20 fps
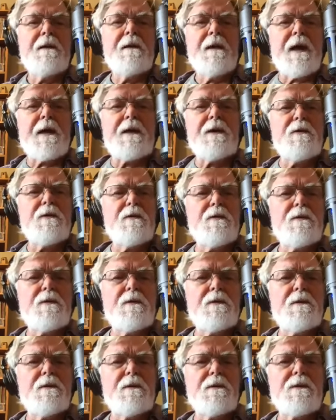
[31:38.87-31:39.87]
How do you
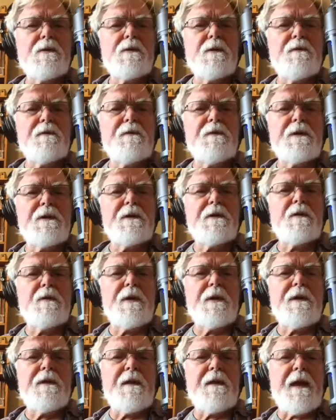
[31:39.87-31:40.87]
sort of deal
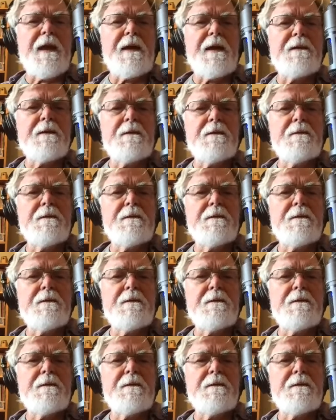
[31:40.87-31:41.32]
with that